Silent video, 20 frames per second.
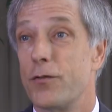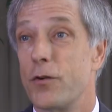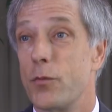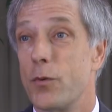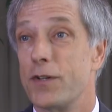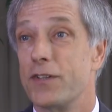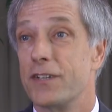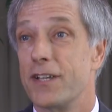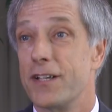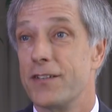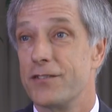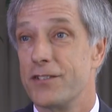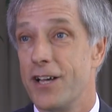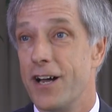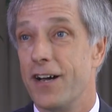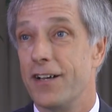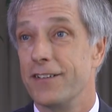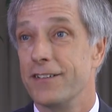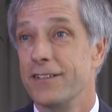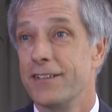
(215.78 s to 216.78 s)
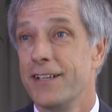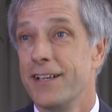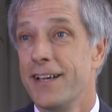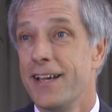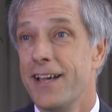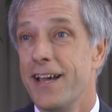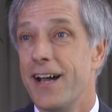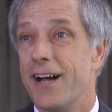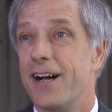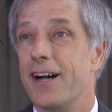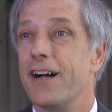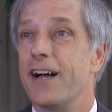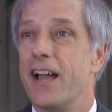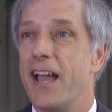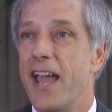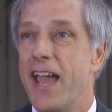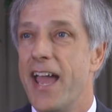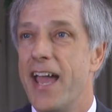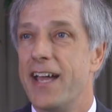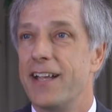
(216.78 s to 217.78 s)
for what they've done uh,
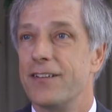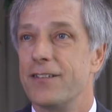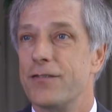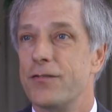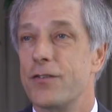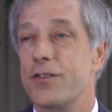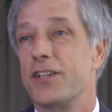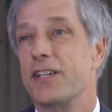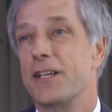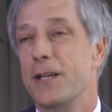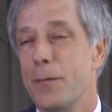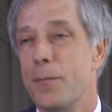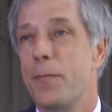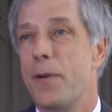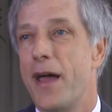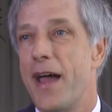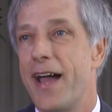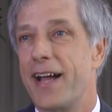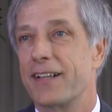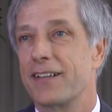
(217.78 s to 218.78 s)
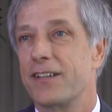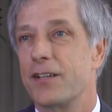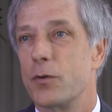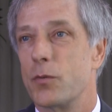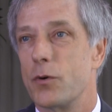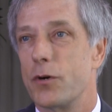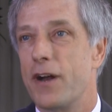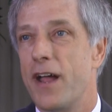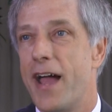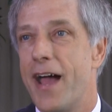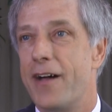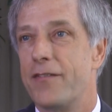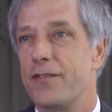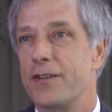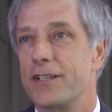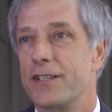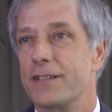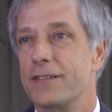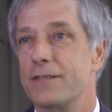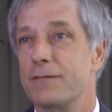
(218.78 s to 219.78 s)
and for the impact that we're
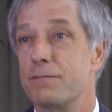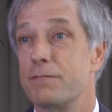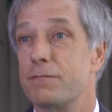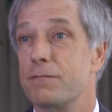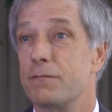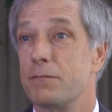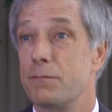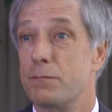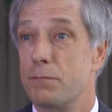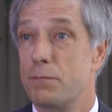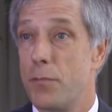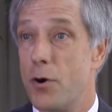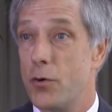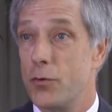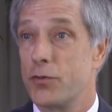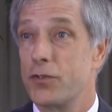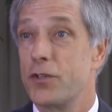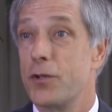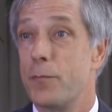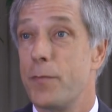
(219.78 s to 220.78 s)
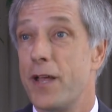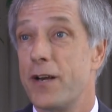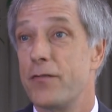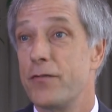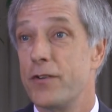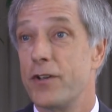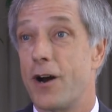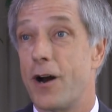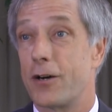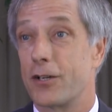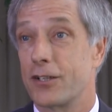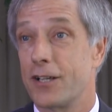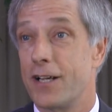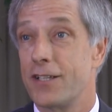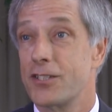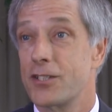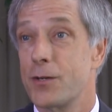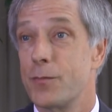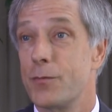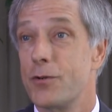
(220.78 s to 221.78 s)
having both to benefit our
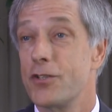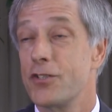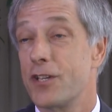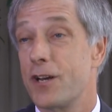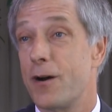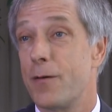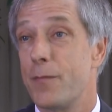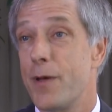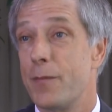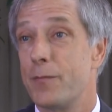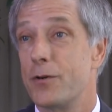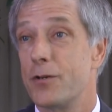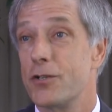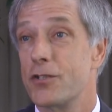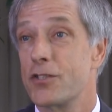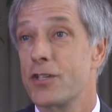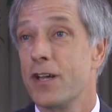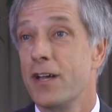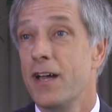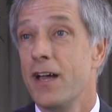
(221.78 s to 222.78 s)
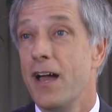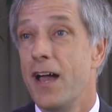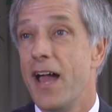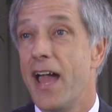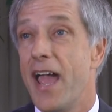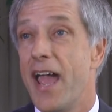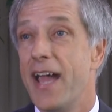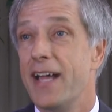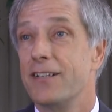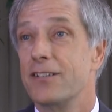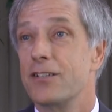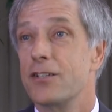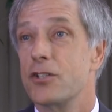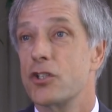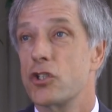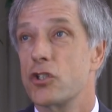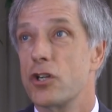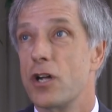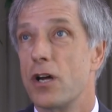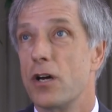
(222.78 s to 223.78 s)
customers and our members and to
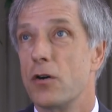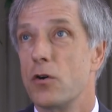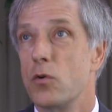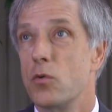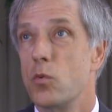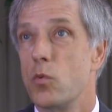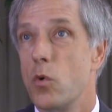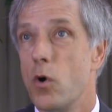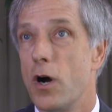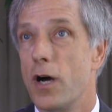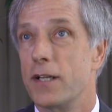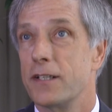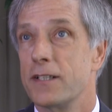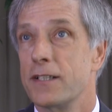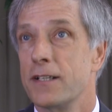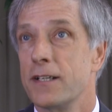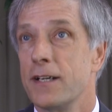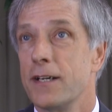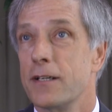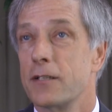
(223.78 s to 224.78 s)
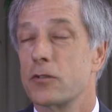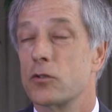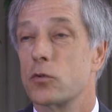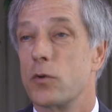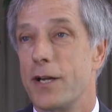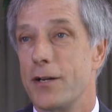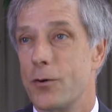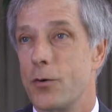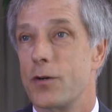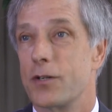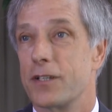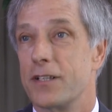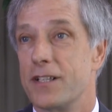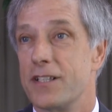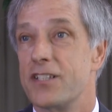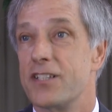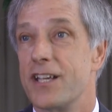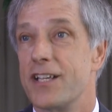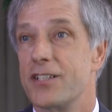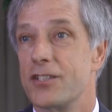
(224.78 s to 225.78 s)
show what great
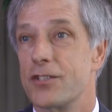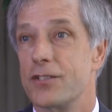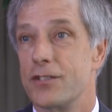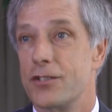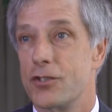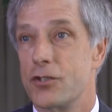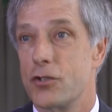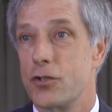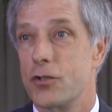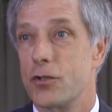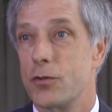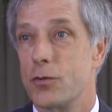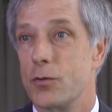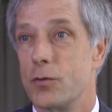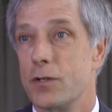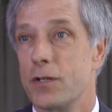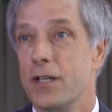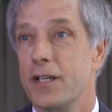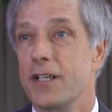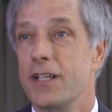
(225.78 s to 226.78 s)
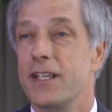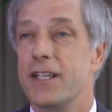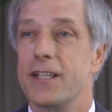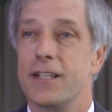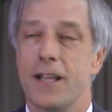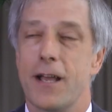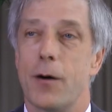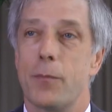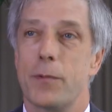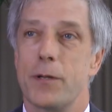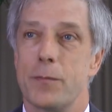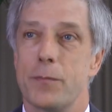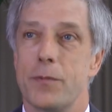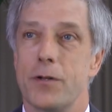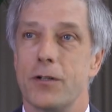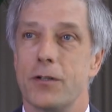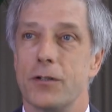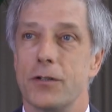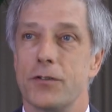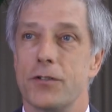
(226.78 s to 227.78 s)
organizations do in helping
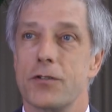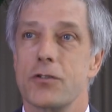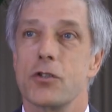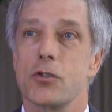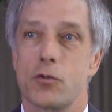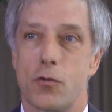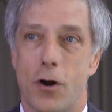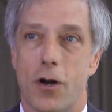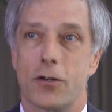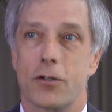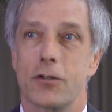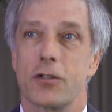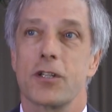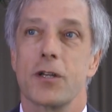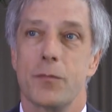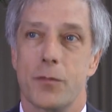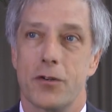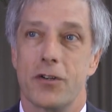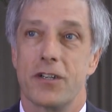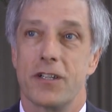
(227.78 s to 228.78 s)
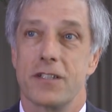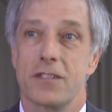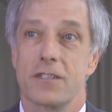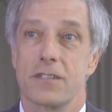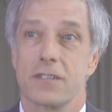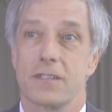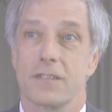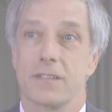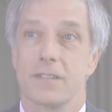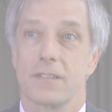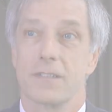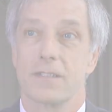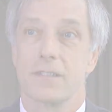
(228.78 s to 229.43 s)
build stronger communities.